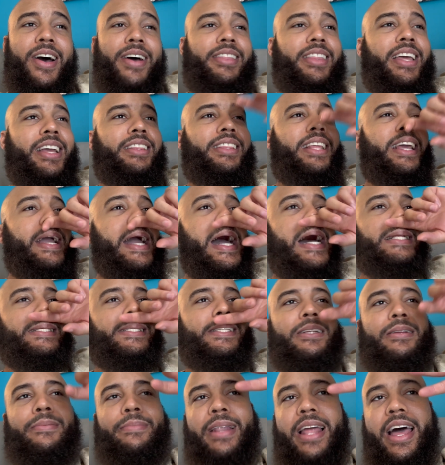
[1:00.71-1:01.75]
I think they got
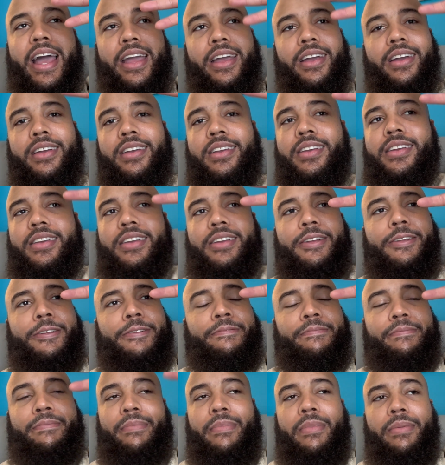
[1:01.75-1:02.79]
some like,
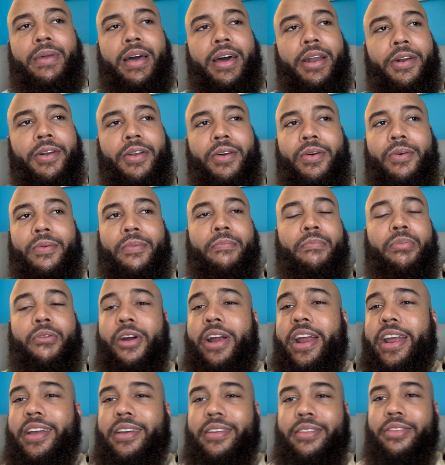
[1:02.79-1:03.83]
I don't know,
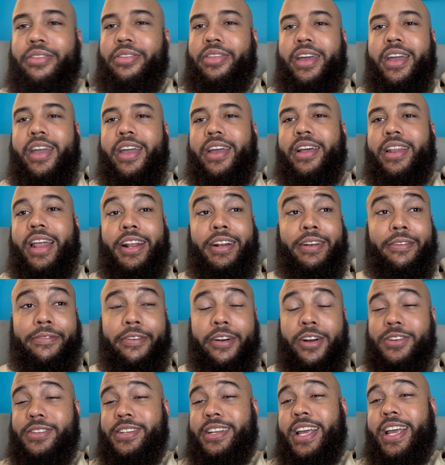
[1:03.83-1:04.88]
break thing. Like the
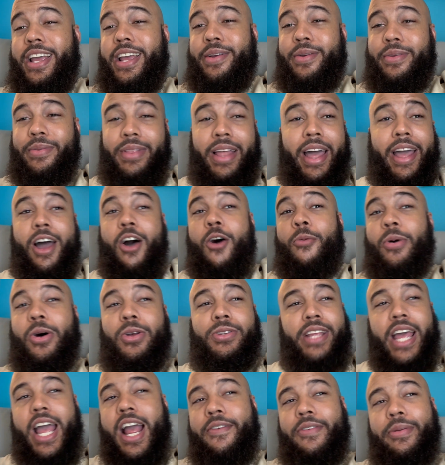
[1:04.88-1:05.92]
first day,
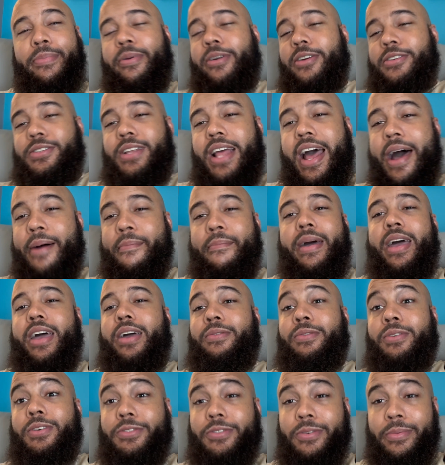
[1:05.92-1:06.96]
almost every person I
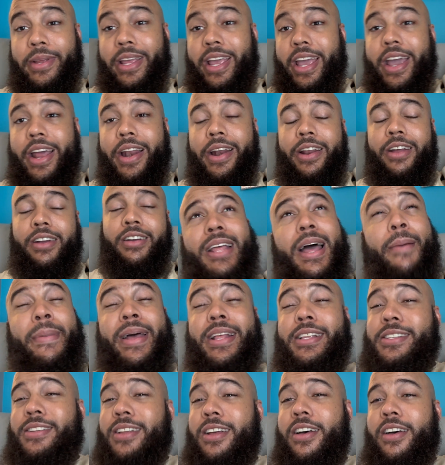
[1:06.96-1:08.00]
met was from Canada. I
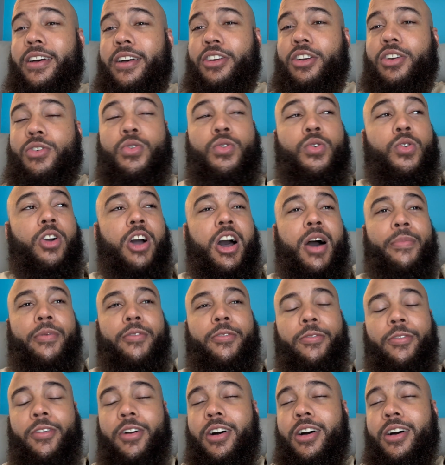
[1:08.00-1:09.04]
met a cool couple
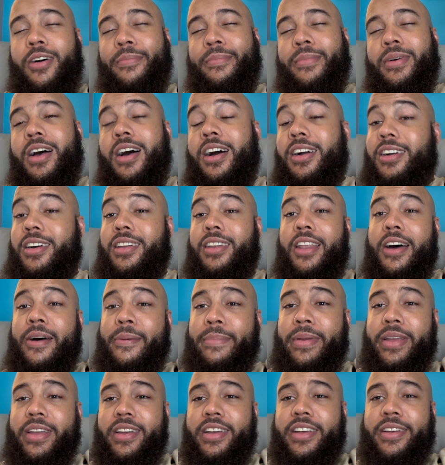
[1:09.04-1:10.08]
from
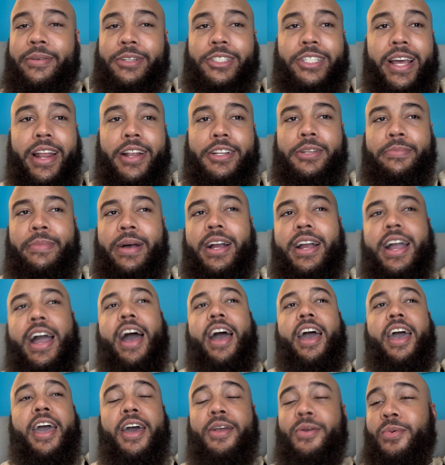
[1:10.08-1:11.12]
Colombia. Shout out to my
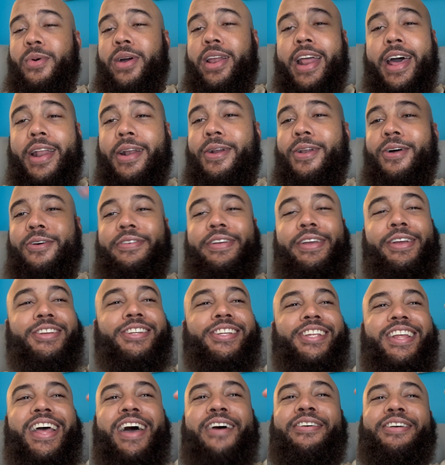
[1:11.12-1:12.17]
guy, Edwin. I don't know if
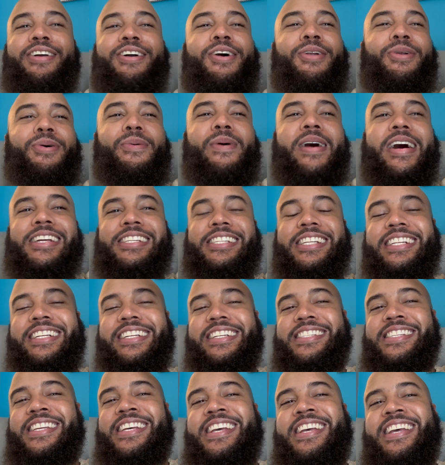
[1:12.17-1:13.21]
he's ever gonna watch
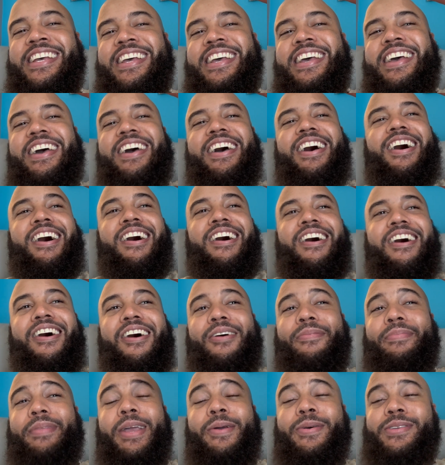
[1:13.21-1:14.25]
this.
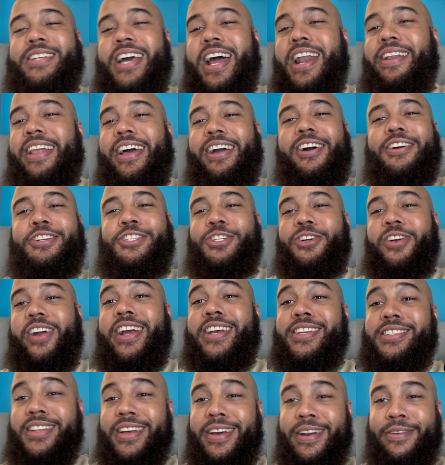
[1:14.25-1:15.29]
He was kind of like our
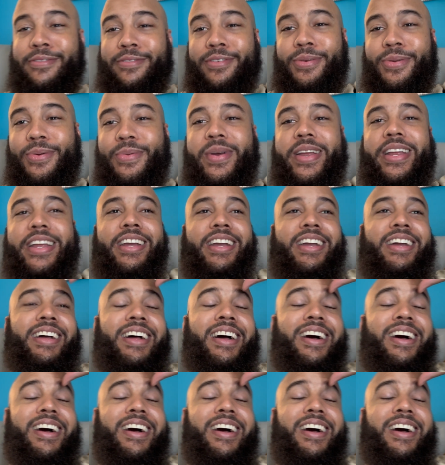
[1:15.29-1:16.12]
translator for the week.